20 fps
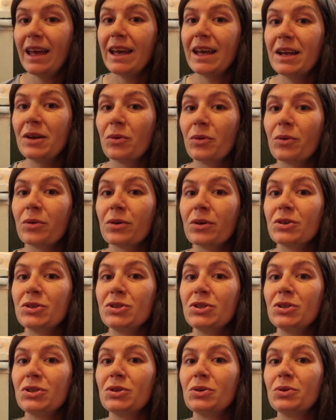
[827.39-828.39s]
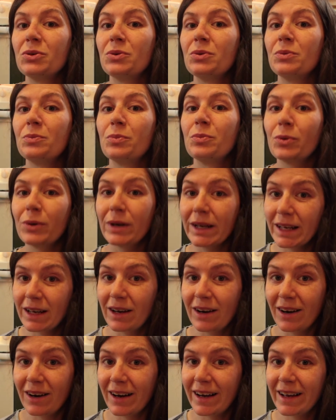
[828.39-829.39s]
in order to bring
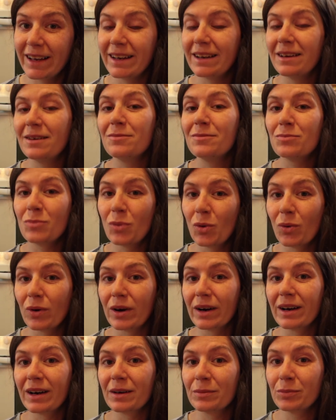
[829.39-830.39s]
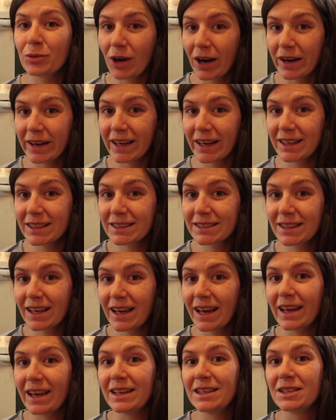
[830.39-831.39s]
on more products
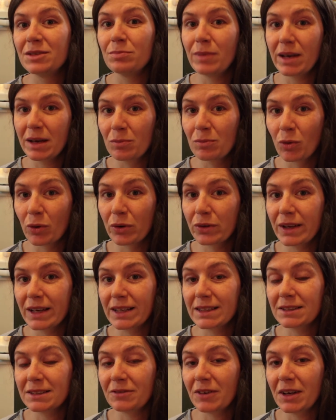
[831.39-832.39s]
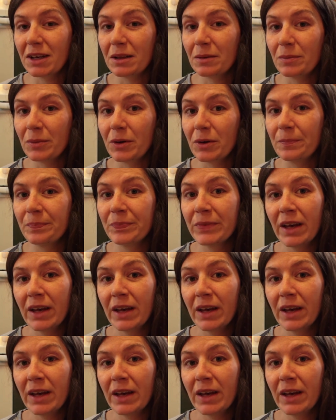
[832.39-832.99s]
and make more things available.